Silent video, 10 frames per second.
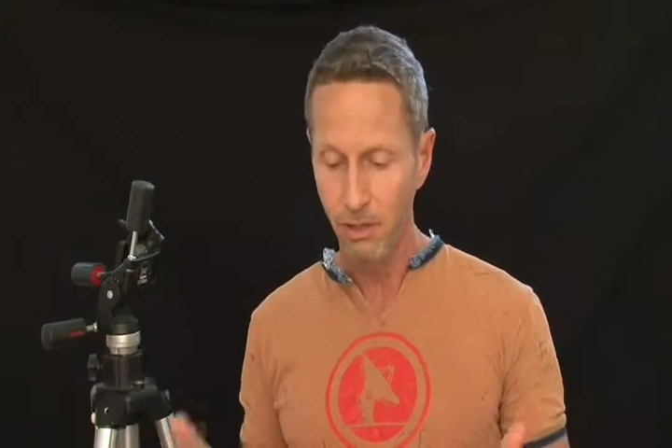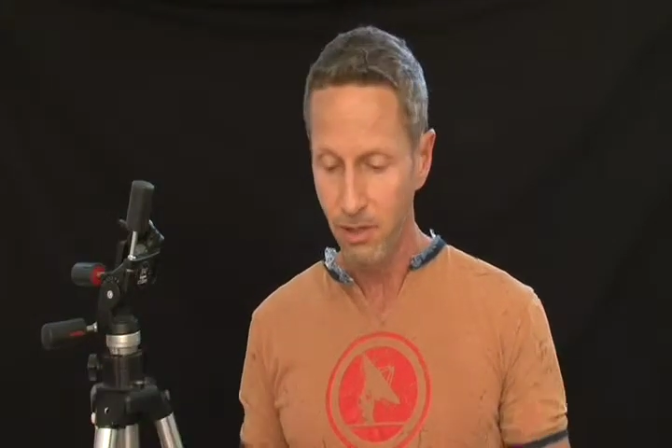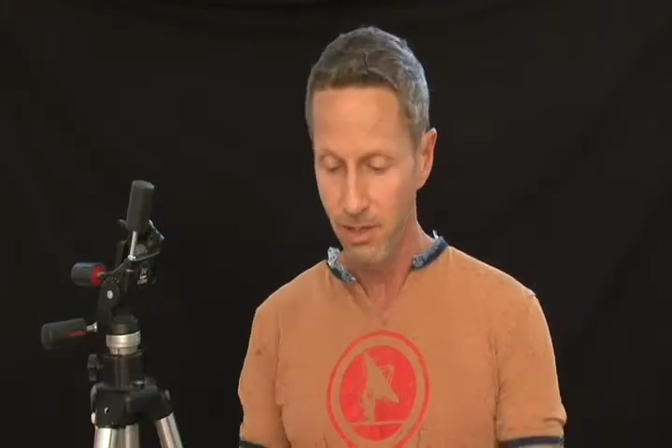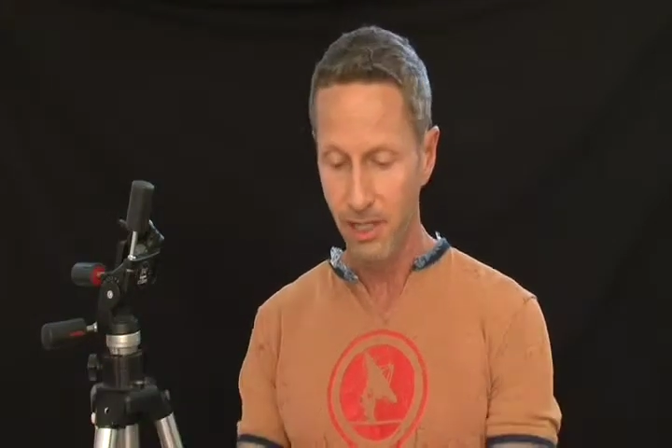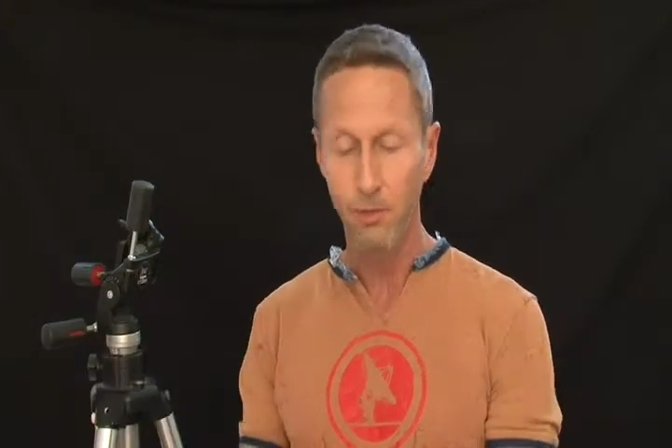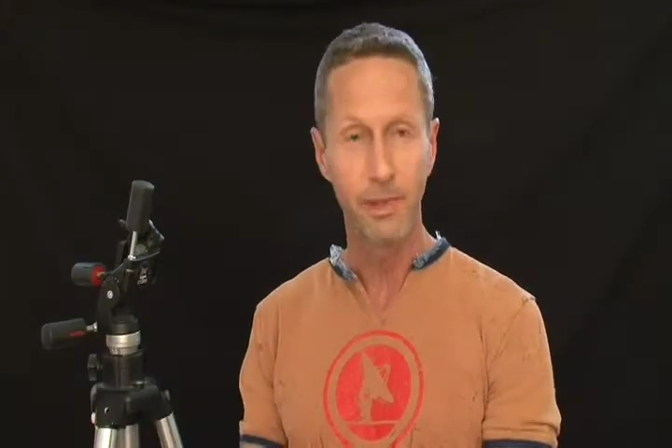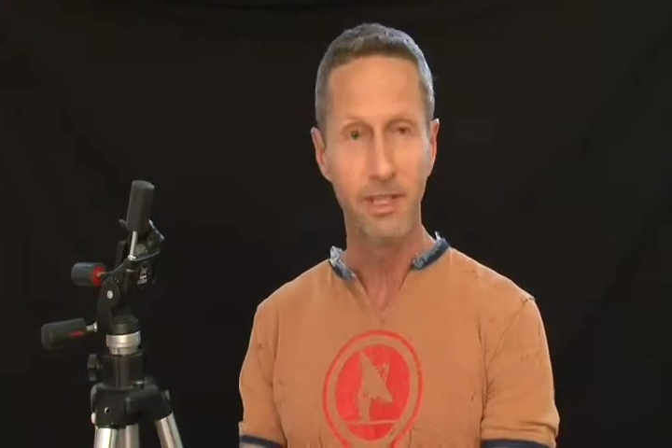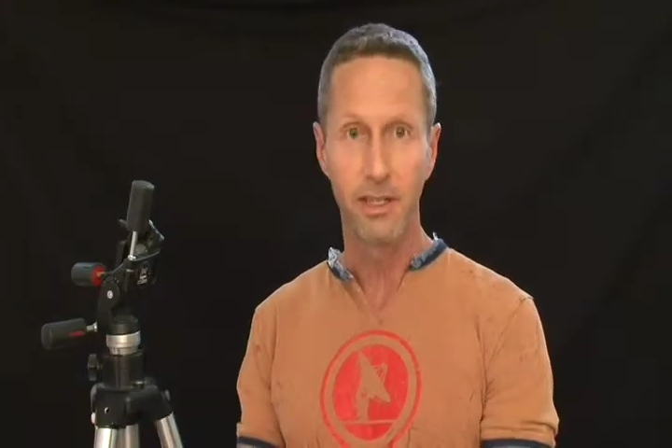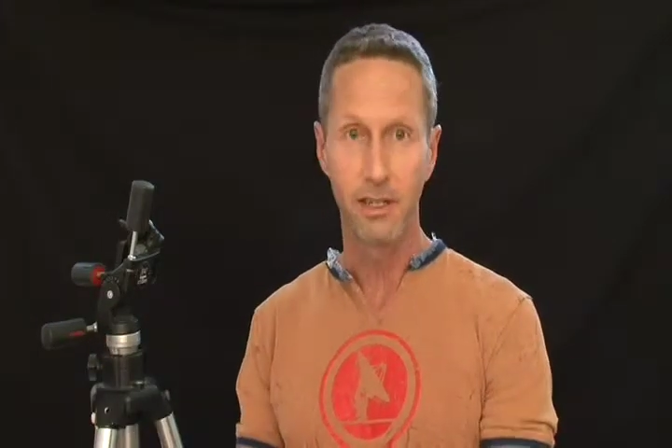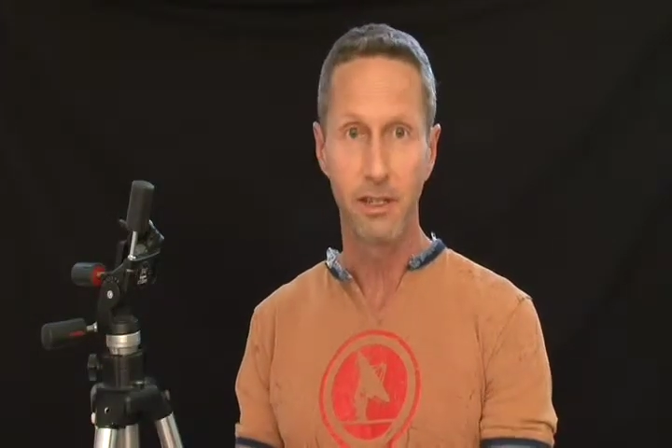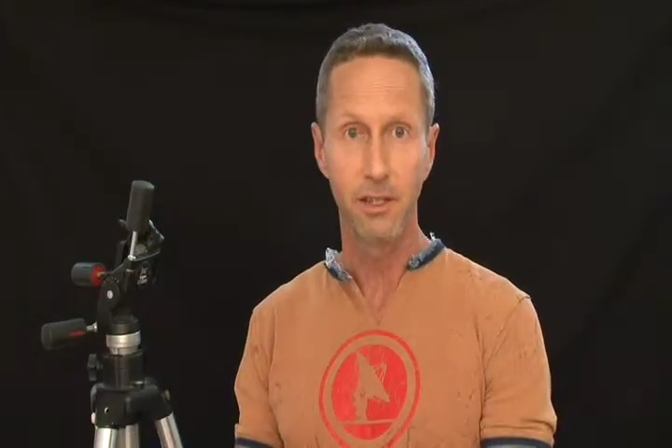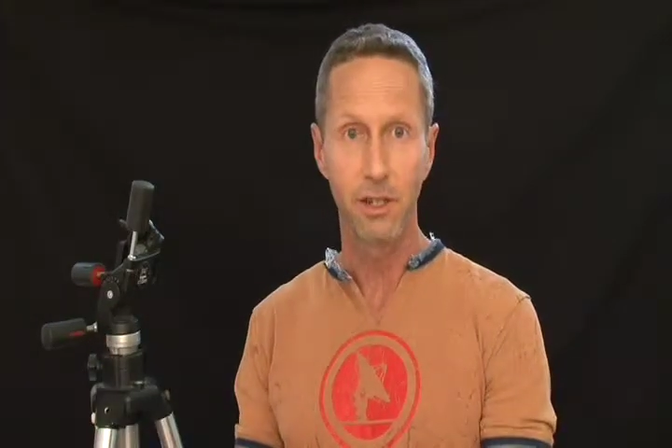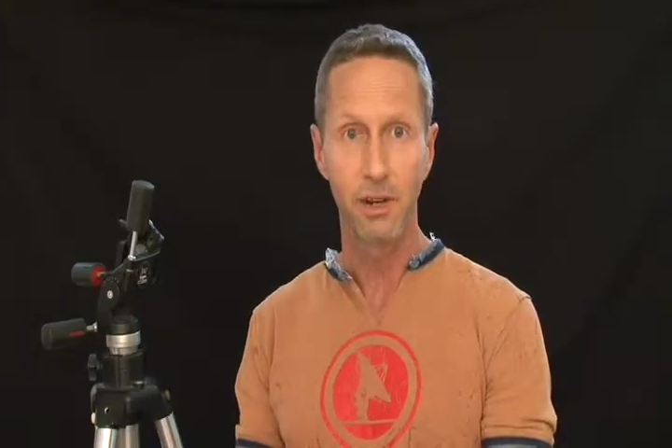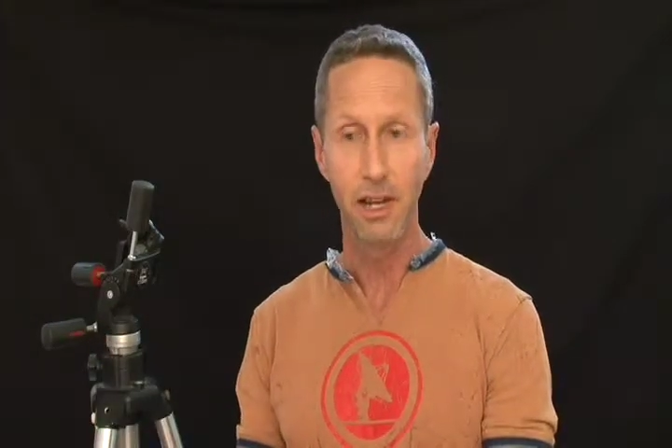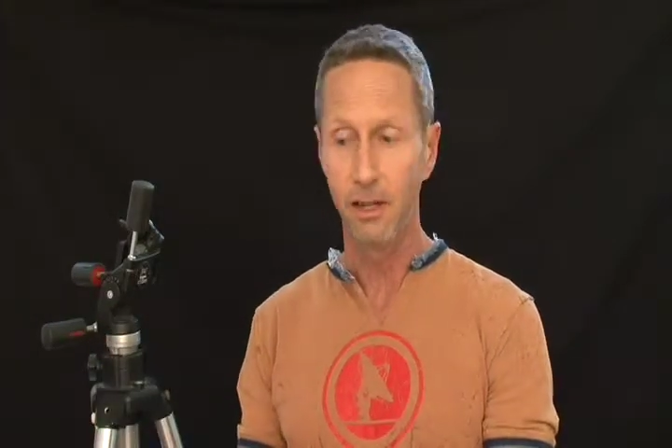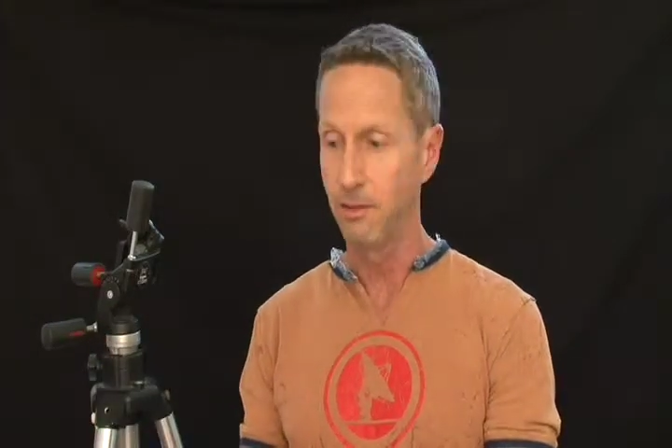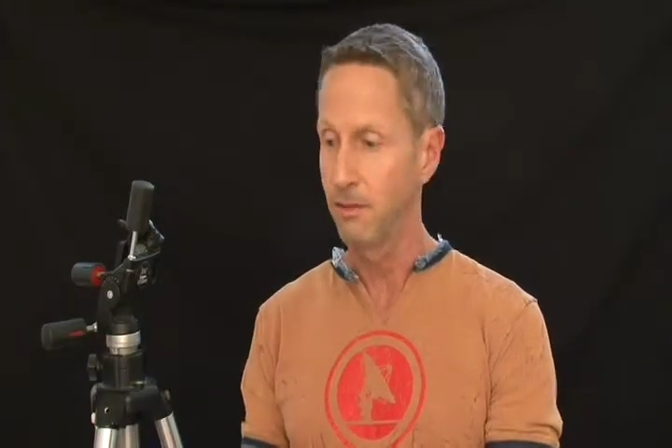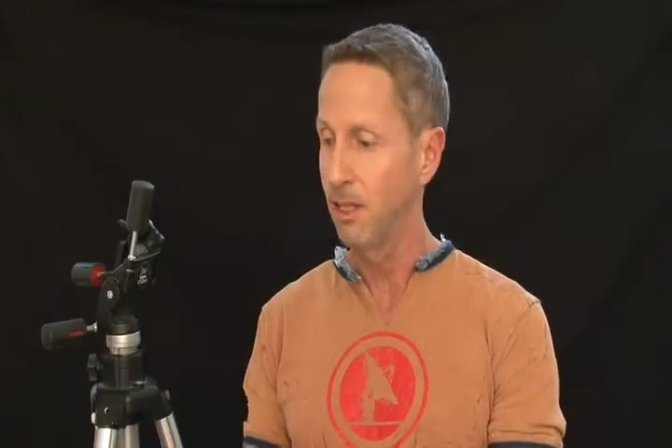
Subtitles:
looks like when we set it on the ground,